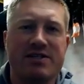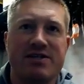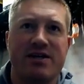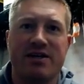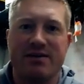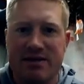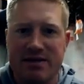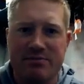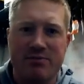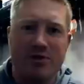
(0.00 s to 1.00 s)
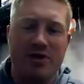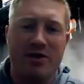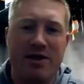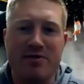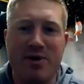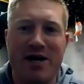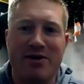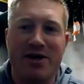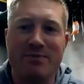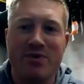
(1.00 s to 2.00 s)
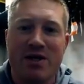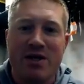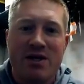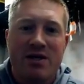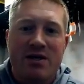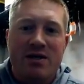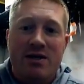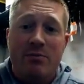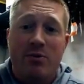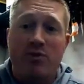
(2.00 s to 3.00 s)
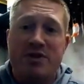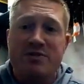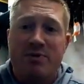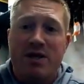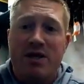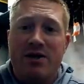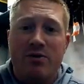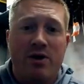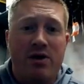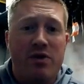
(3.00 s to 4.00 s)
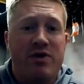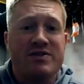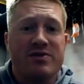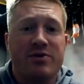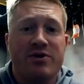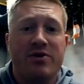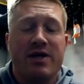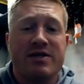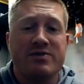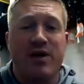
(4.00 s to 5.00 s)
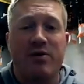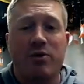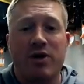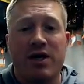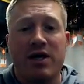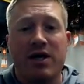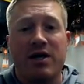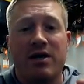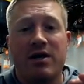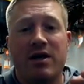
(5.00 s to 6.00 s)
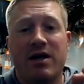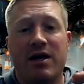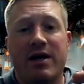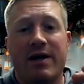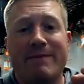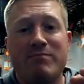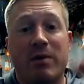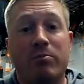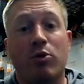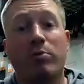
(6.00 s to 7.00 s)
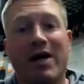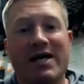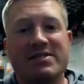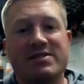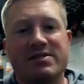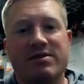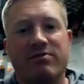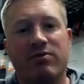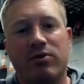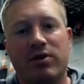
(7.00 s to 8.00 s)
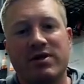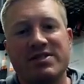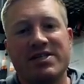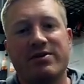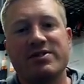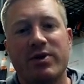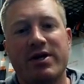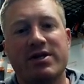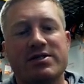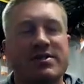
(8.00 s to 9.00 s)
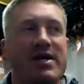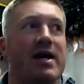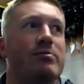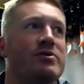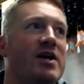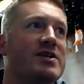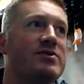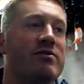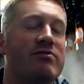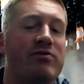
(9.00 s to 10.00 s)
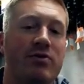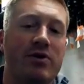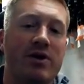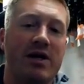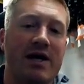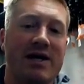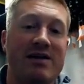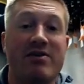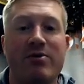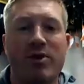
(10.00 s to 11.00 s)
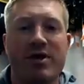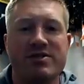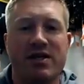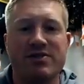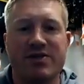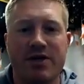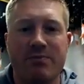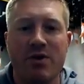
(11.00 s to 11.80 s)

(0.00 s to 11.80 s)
Sorry, more going on in the background. But with Ninja Ball, I know one of the things that we're doing is we are working on more prizes for series winners and potentially for event winners also.